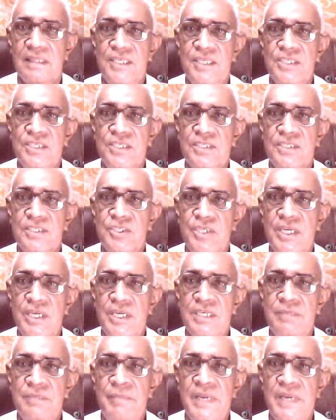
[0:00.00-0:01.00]
This
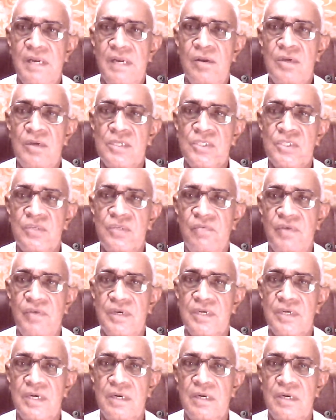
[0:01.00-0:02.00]
stage may last
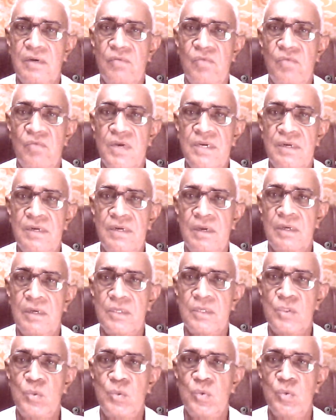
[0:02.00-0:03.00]
for 1
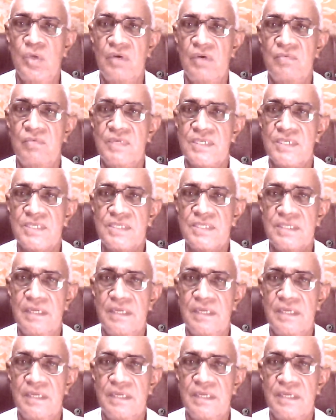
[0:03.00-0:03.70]
or 2 hours